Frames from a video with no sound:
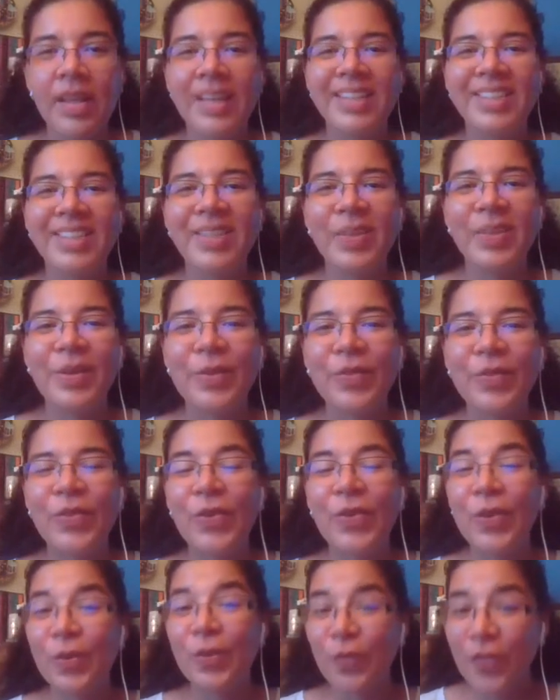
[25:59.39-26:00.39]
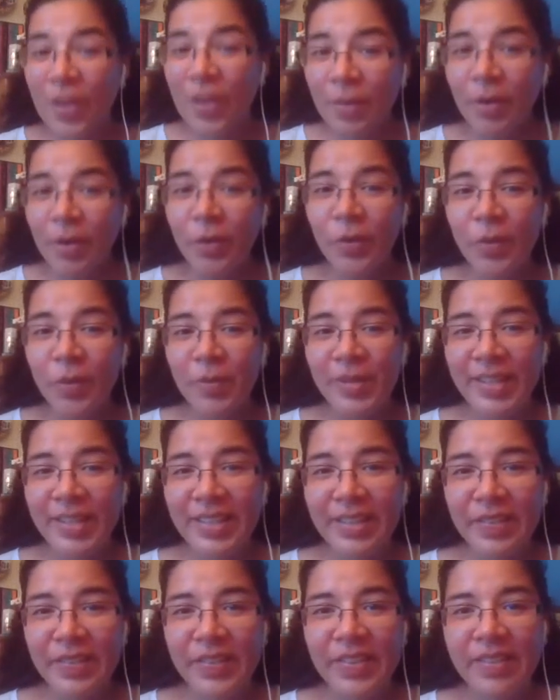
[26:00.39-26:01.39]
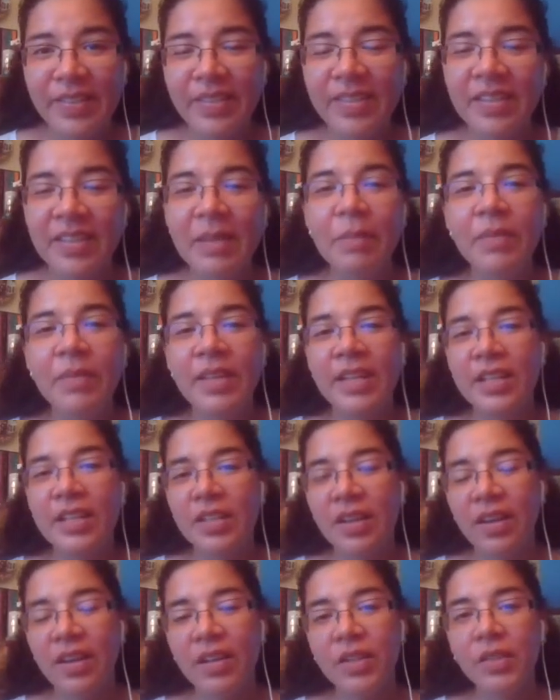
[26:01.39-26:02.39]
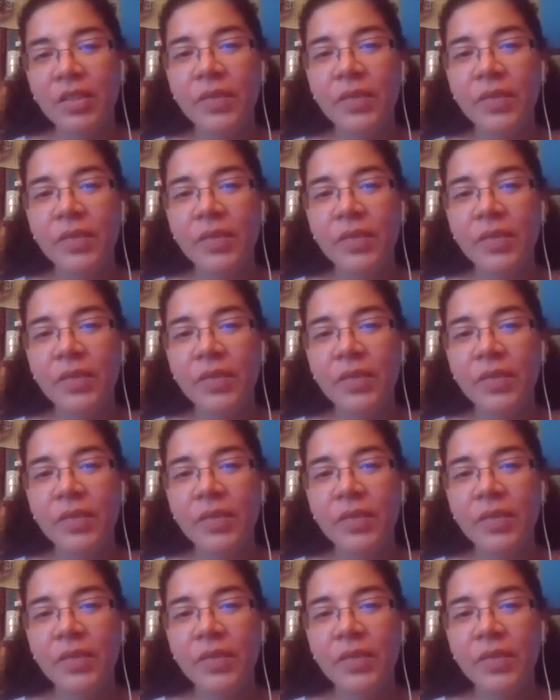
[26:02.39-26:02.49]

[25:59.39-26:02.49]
So for female reproductive system, it is also